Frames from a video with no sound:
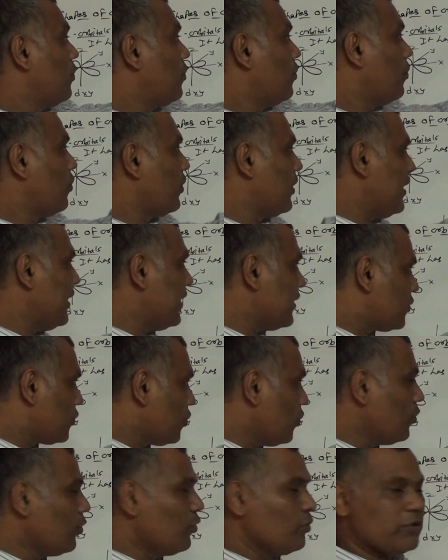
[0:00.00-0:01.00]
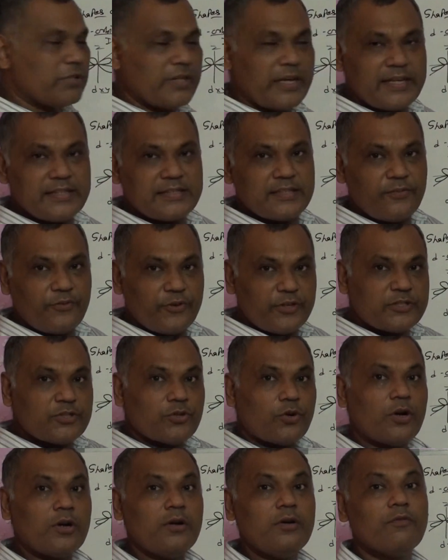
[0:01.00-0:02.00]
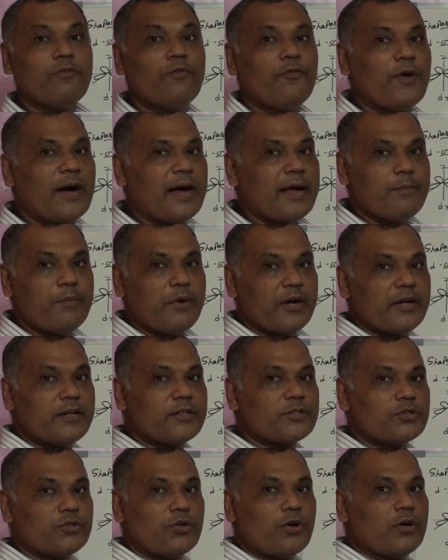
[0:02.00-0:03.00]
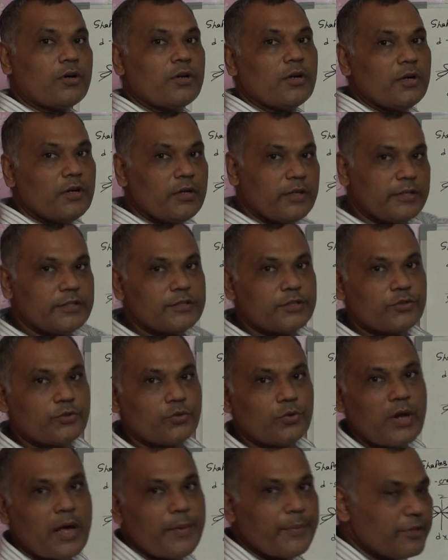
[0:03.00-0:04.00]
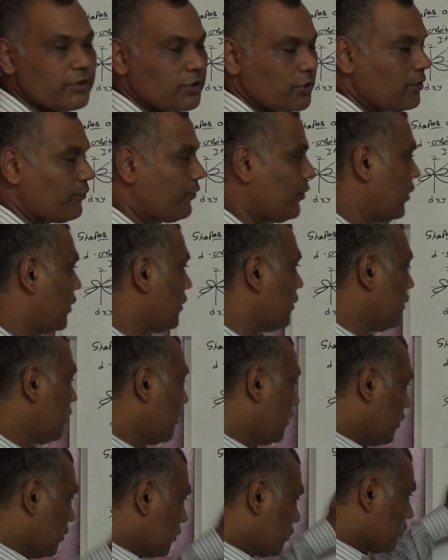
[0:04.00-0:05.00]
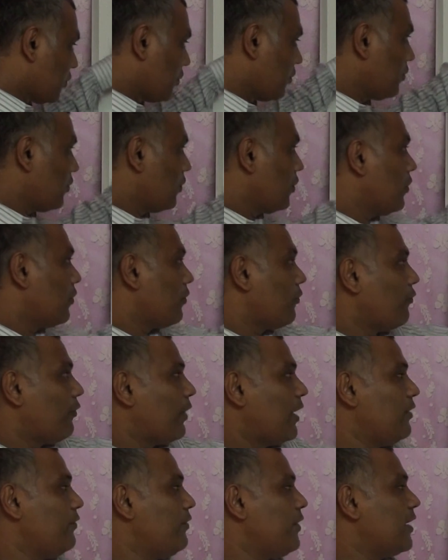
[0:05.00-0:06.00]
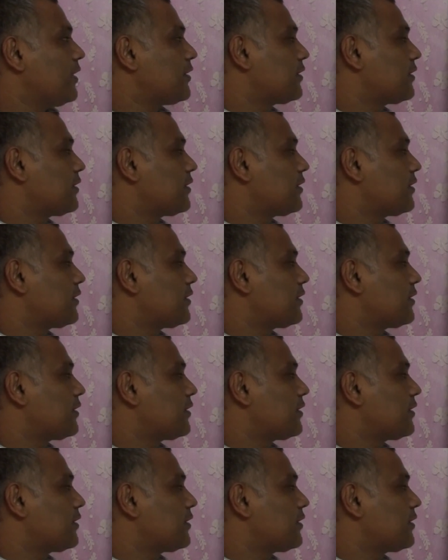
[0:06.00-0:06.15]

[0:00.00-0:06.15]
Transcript: Only it looks as if it's on Y, but it's not. It's a 2-dimension figure. So while we are